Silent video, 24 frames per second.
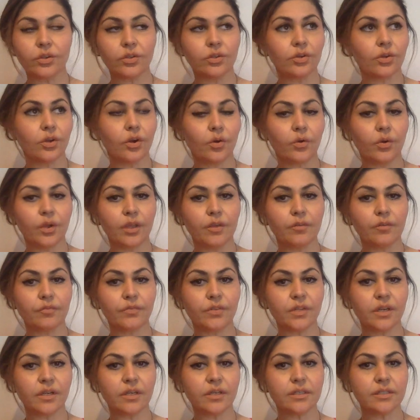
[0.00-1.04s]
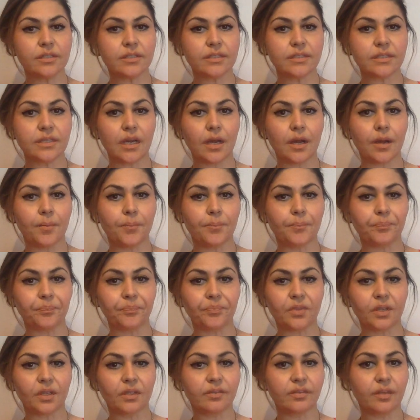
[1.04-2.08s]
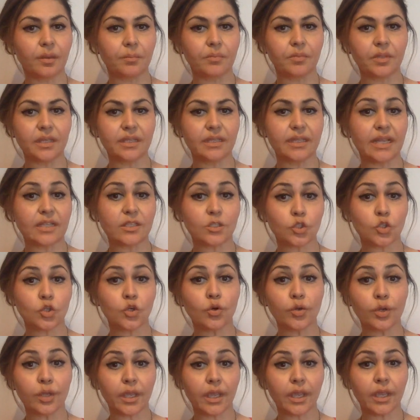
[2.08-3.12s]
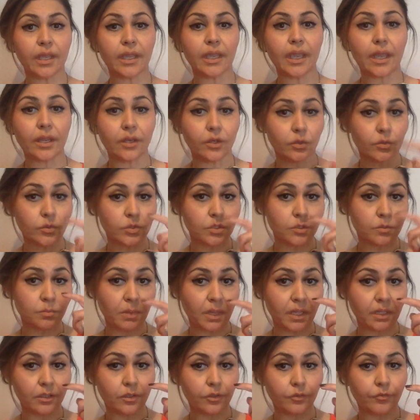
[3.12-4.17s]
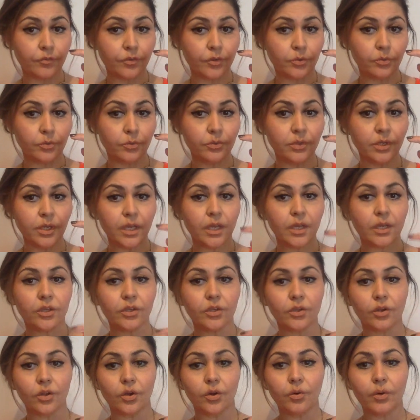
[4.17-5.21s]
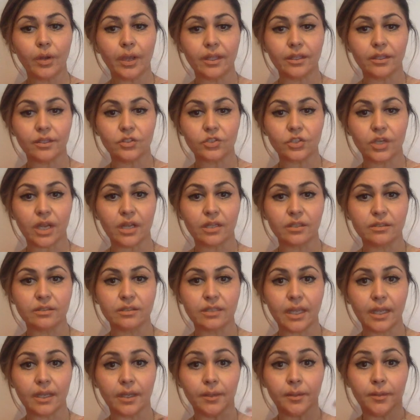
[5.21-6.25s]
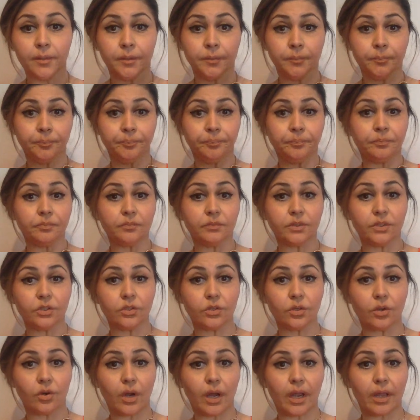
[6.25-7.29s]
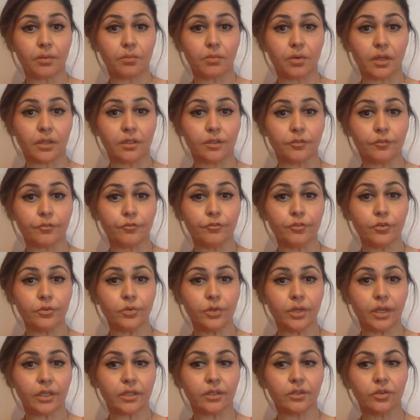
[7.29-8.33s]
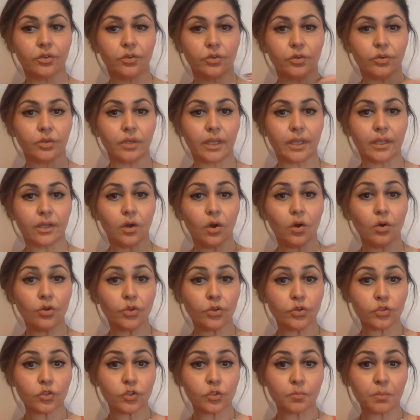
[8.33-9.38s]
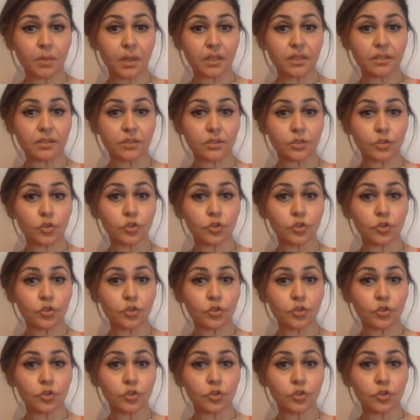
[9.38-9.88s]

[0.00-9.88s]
if there is something that's cooking and you smell the food, and the child's like, I want the food, and you're like, oh, you smell